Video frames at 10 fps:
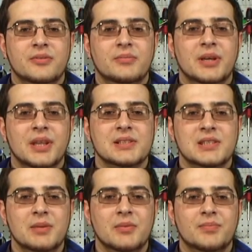to chips
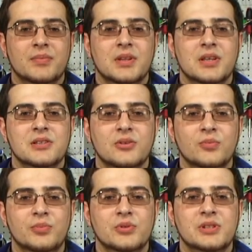from a group of
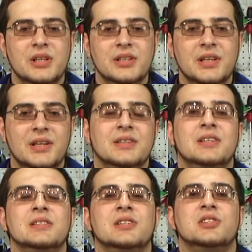low-frequency
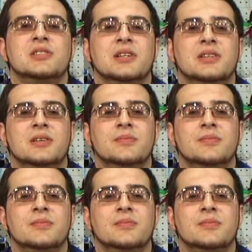amplifiers,